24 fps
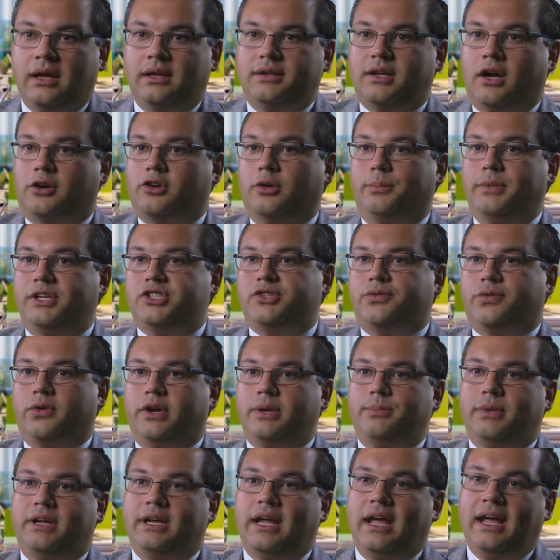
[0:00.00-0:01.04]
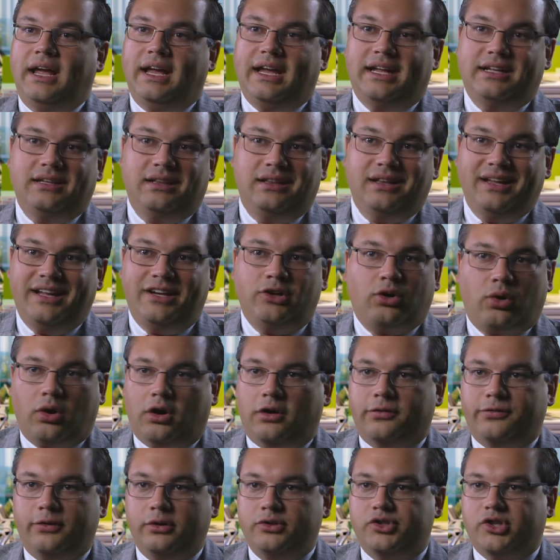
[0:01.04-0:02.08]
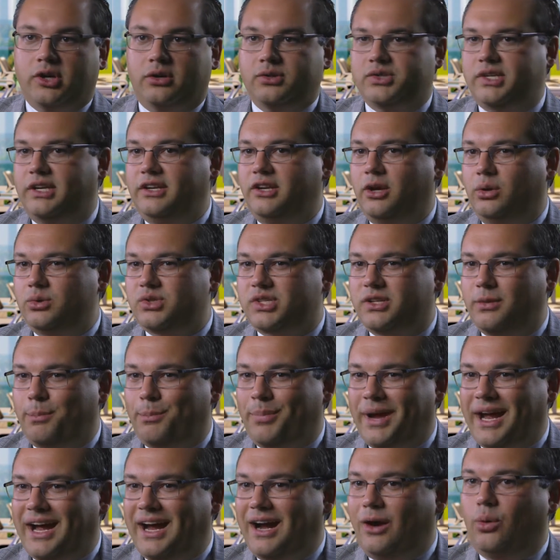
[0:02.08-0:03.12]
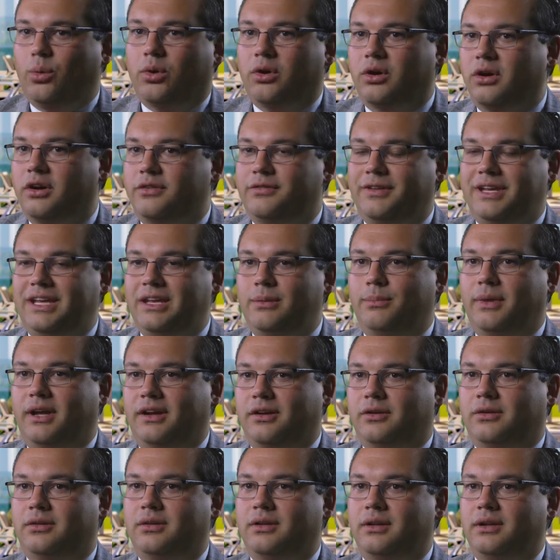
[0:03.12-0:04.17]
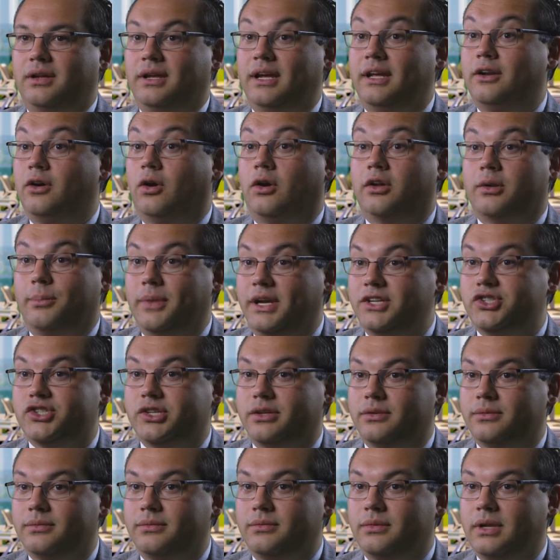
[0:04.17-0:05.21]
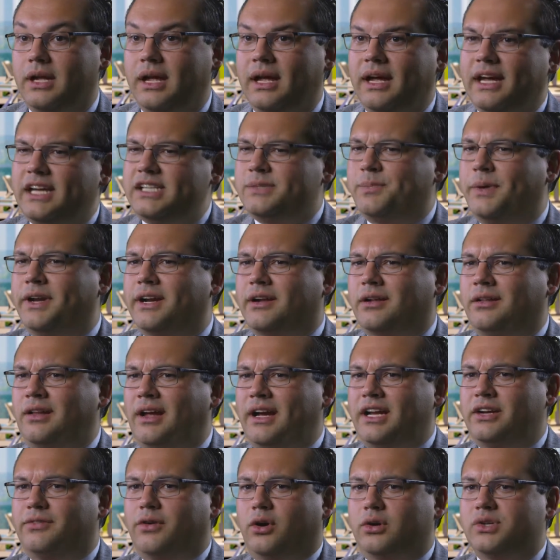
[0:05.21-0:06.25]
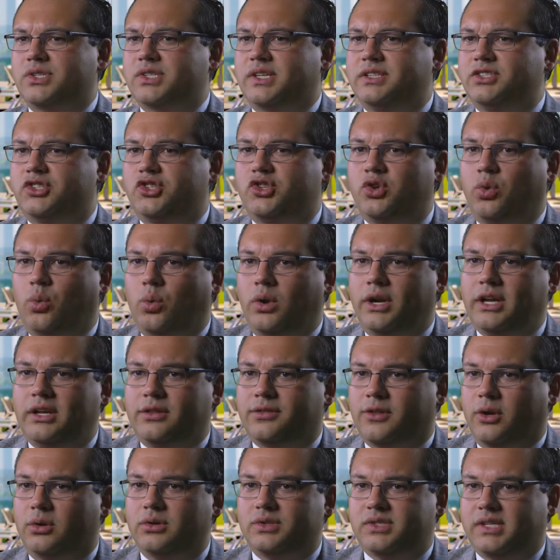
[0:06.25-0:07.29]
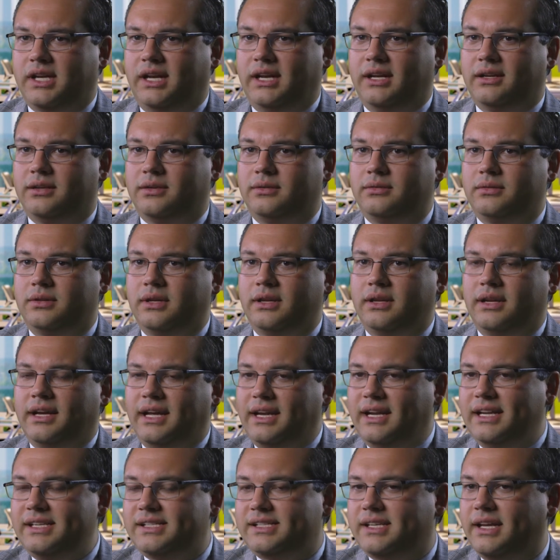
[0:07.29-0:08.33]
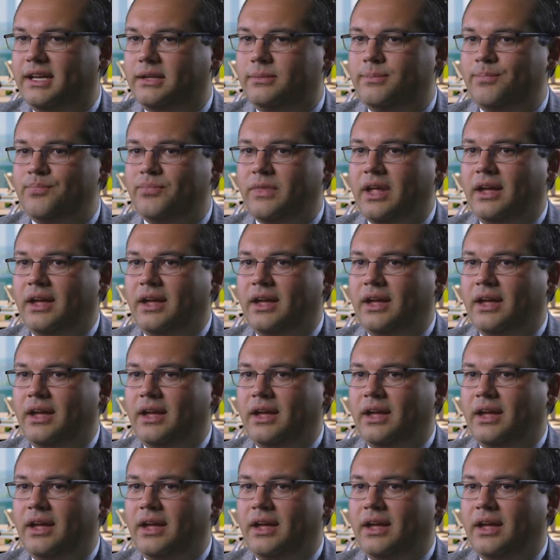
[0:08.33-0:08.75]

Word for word: Dr. Mitch Friedman in Lincroft, New Jersey knows the power of email and automation. He's been a client of ours since 2013, and he said,